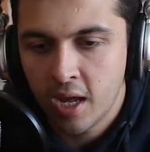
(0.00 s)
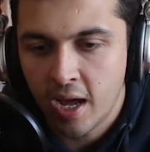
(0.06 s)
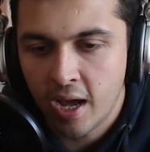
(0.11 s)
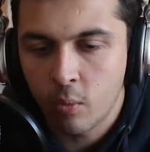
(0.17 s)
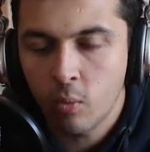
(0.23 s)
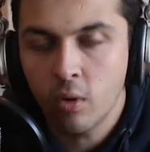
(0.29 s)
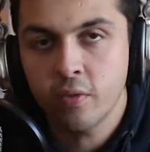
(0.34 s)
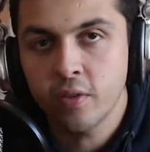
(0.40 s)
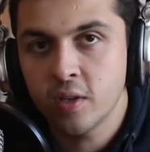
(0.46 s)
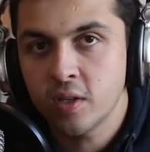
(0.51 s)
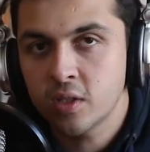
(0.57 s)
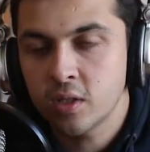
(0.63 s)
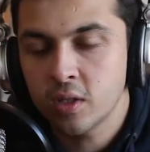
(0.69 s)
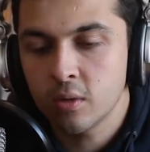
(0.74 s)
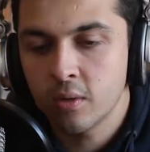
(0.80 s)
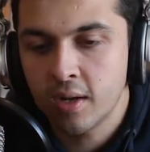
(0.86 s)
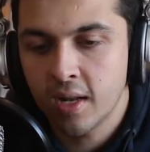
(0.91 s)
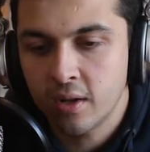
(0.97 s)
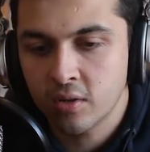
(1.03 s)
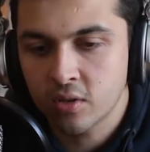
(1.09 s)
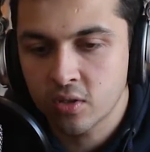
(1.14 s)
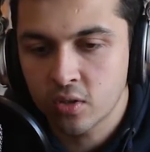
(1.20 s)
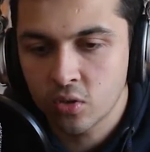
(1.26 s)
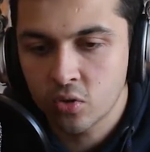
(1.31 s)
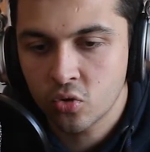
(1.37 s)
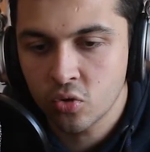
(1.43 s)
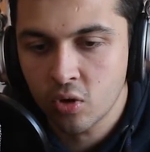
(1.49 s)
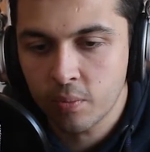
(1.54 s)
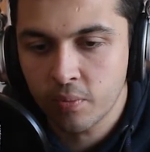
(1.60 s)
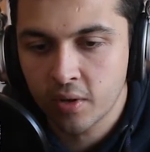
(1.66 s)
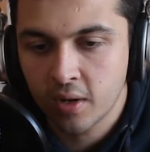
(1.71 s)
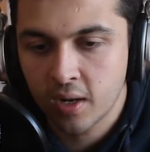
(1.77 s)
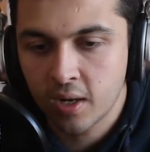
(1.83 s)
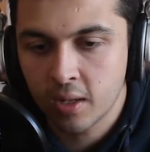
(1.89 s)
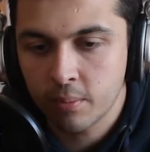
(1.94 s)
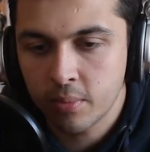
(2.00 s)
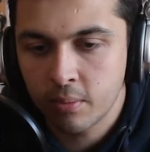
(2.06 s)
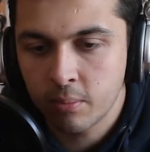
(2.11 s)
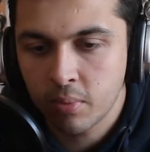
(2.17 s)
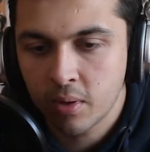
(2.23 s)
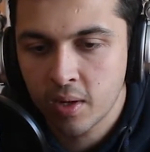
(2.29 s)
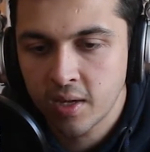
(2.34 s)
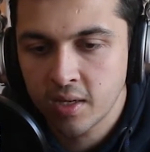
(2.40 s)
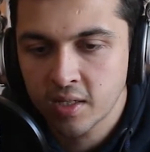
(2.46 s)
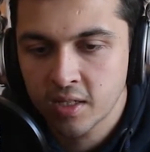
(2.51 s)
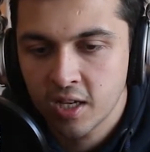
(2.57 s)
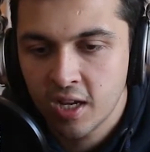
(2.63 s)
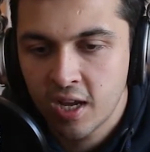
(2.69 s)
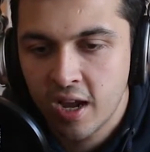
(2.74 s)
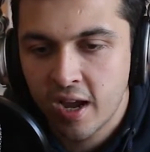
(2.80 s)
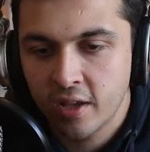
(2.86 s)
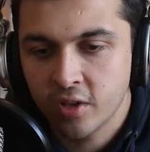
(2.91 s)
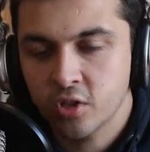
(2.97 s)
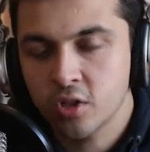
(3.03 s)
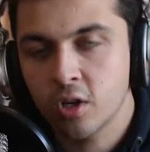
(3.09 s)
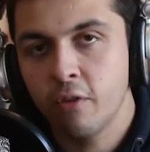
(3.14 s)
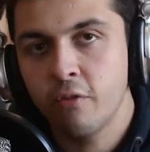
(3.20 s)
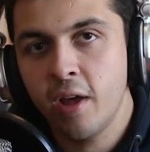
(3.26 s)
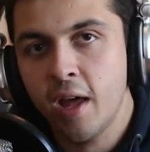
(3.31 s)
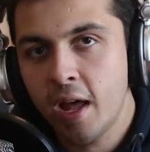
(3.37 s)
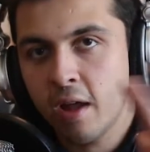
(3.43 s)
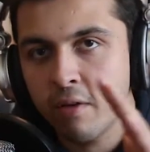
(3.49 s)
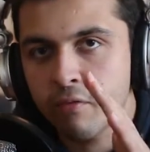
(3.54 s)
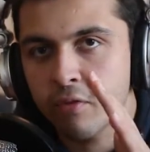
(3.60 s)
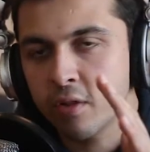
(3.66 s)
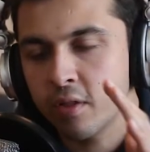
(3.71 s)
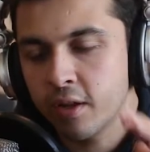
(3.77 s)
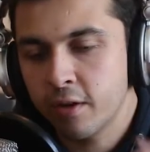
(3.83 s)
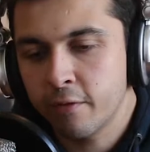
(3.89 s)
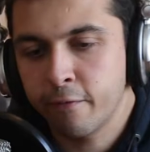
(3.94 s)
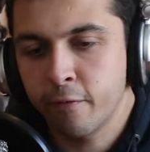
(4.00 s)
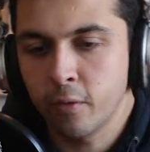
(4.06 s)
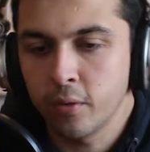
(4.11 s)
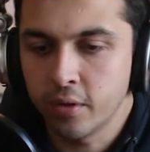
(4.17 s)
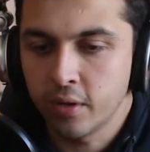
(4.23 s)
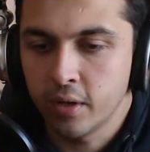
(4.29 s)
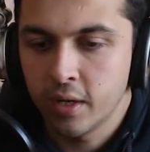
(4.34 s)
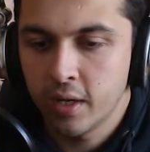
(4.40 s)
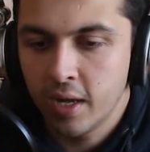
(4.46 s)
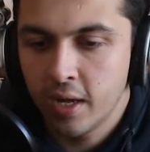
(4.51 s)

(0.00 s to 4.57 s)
And what these do allows us to drop the clip in place and shove everything forward.